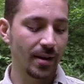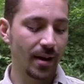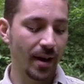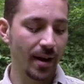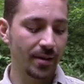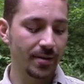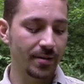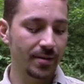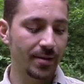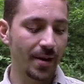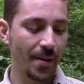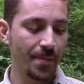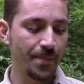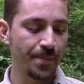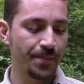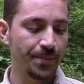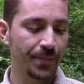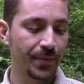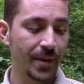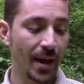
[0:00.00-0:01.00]
And
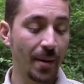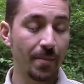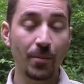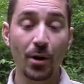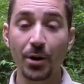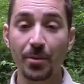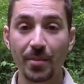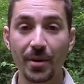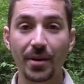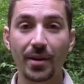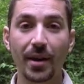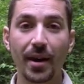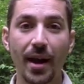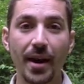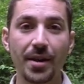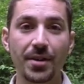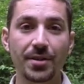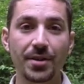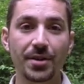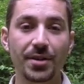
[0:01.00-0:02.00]
that might be the
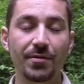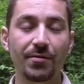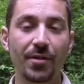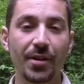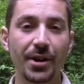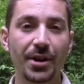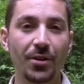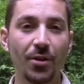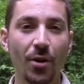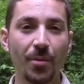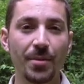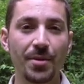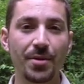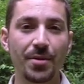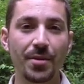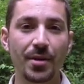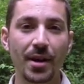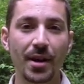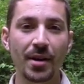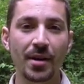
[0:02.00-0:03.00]
case. It's a very
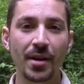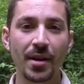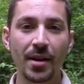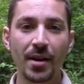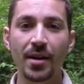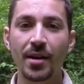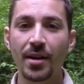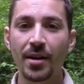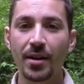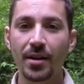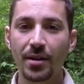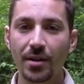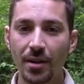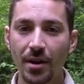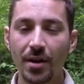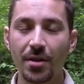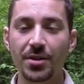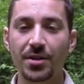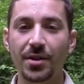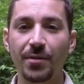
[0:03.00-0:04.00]
common thing
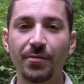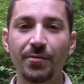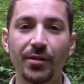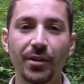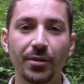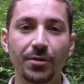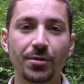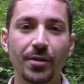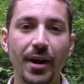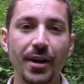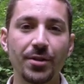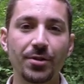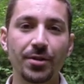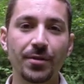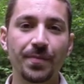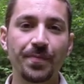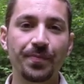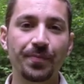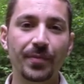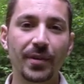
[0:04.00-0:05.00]
used in
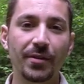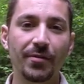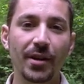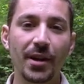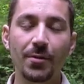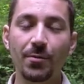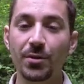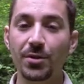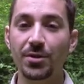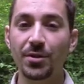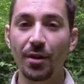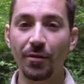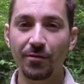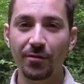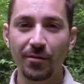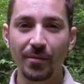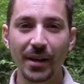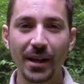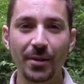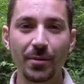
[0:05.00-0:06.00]
filtration. If anyone's not
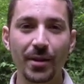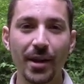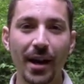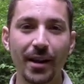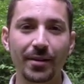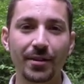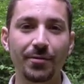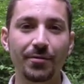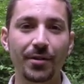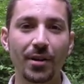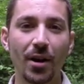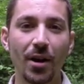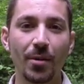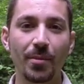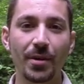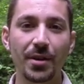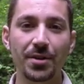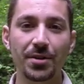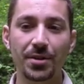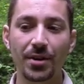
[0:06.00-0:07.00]
familiar with active
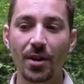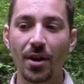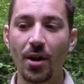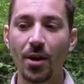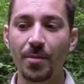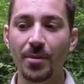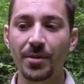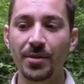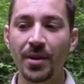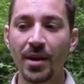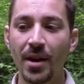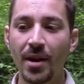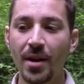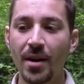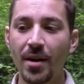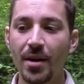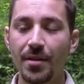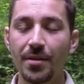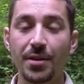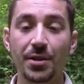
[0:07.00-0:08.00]
carbon, it's carbon
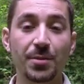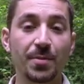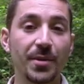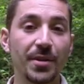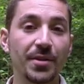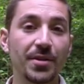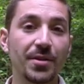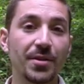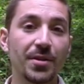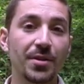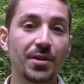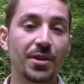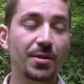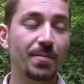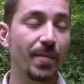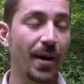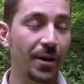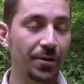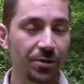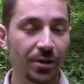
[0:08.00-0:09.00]
that's been
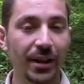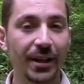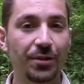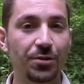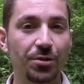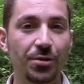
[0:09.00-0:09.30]
specially